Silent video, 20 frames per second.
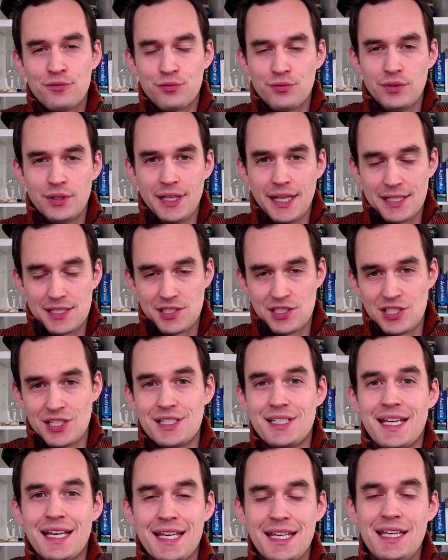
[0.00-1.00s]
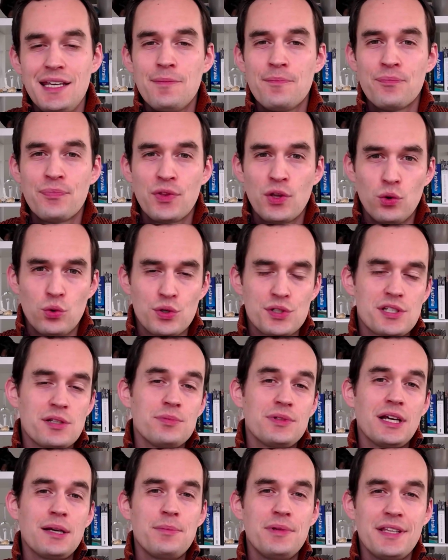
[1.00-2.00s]
That's today or
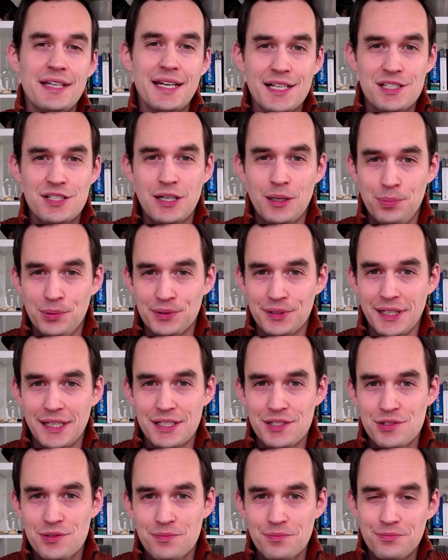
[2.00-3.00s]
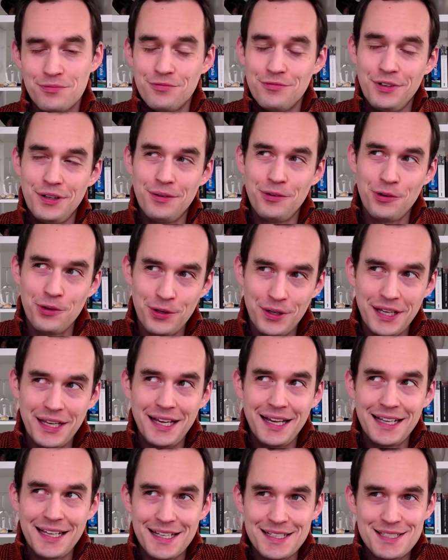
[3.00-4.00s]
sometime in the next couple days. Or
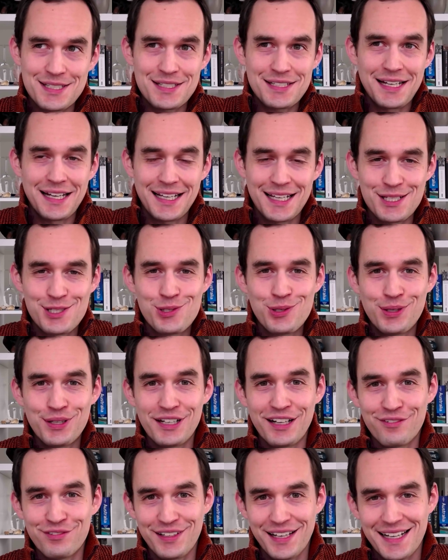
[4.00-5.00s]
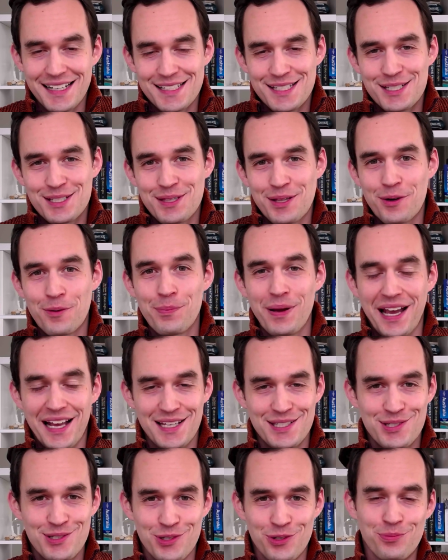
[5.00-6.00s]
I guess, I guess you could have tasks that are
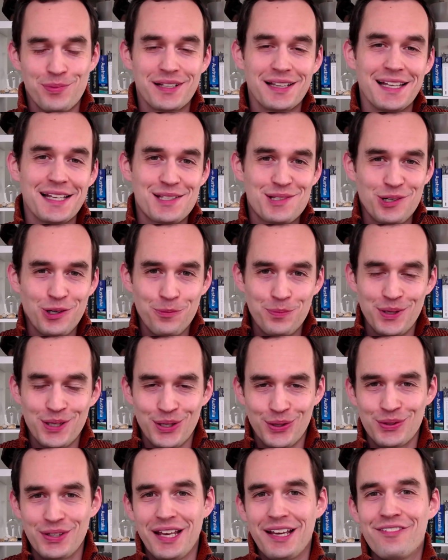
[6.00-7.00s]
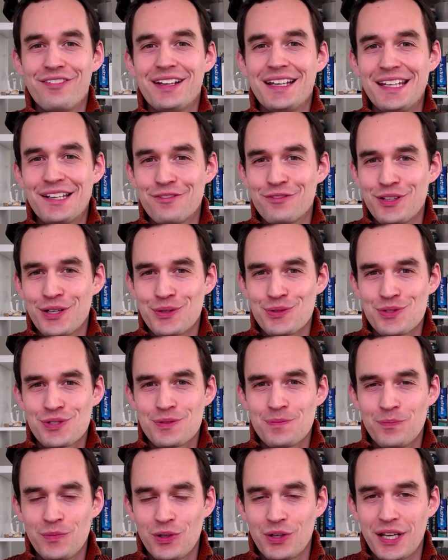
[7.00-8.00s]
past due, but let's hope you don't have any of those.
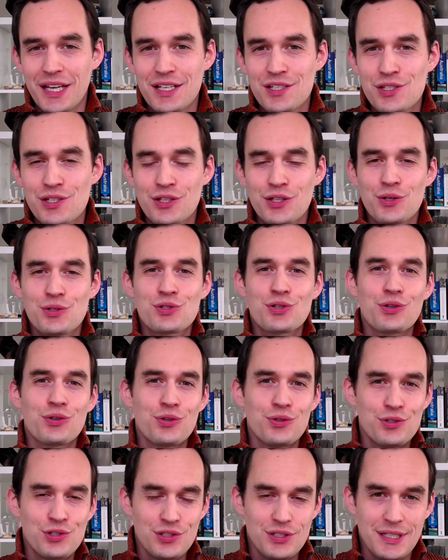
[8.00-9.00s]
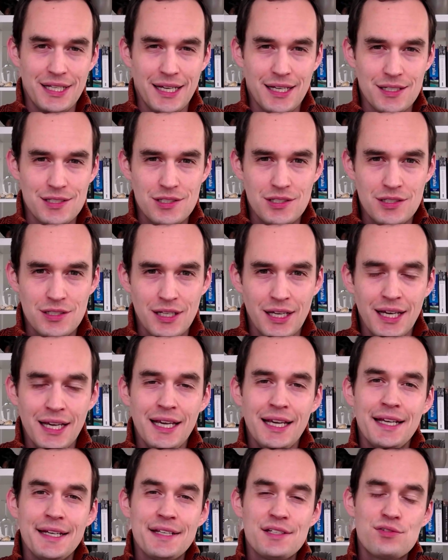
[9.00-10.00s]
Okay, so those are urgent tasks.
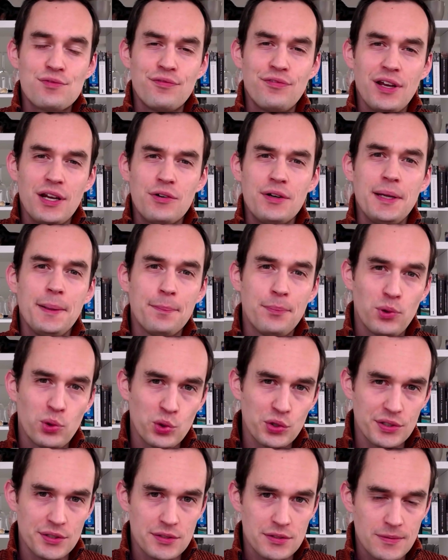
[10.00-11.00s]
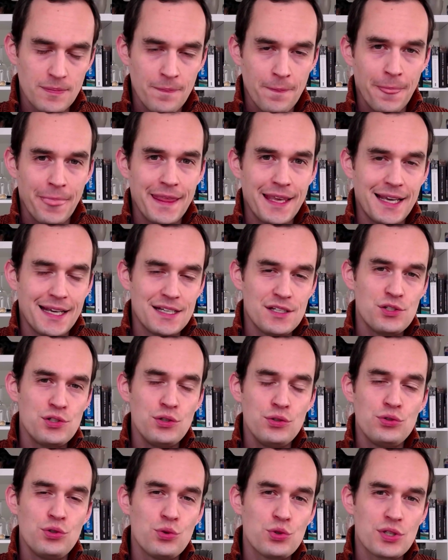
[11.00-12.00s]
It's very important as you
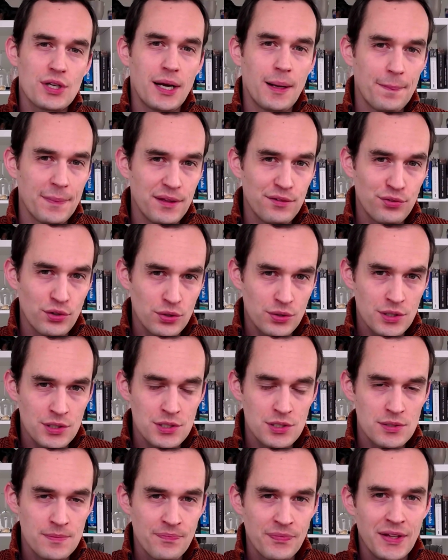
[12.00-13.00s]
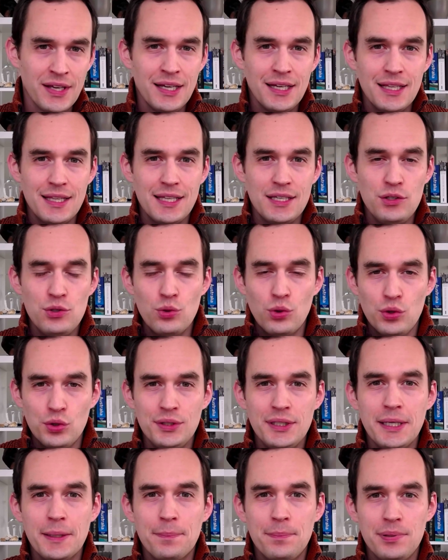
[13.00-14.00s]
use OmniFocus that you
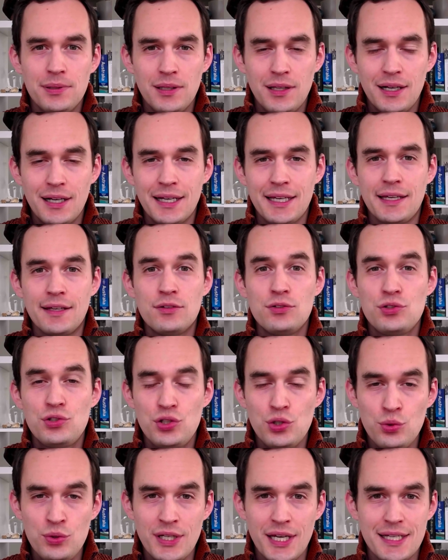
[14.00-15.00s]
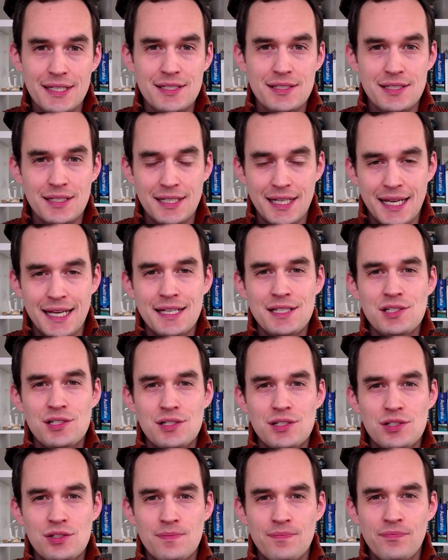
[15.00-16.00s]
only apply due dates to
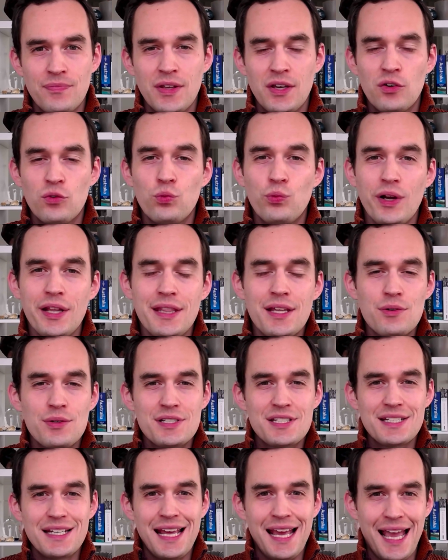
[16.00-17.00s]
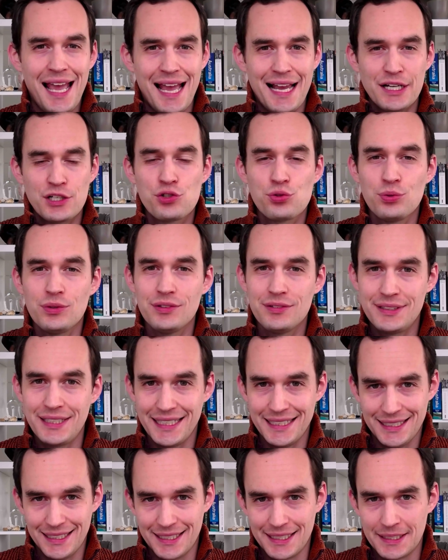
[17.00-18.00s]
tasks when there is an actual
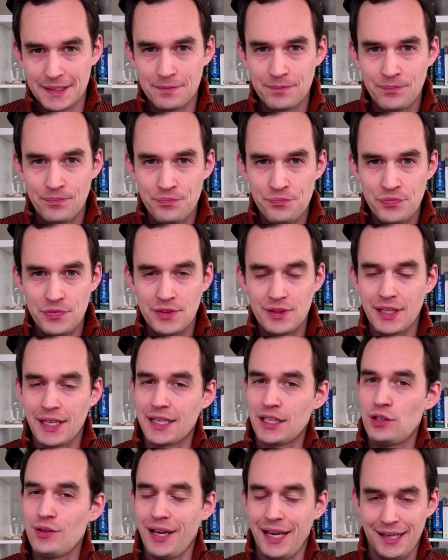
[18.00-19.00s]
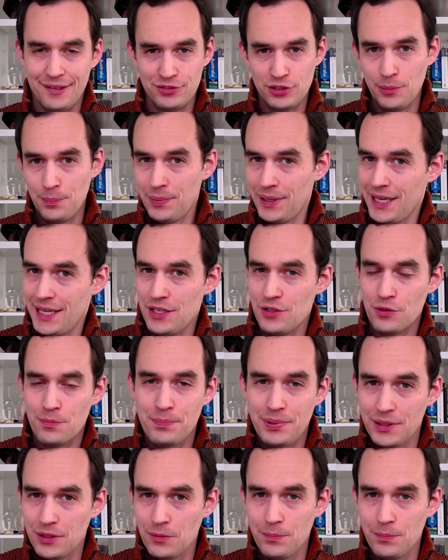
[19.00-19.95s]
deadline. Like you have to pay your bill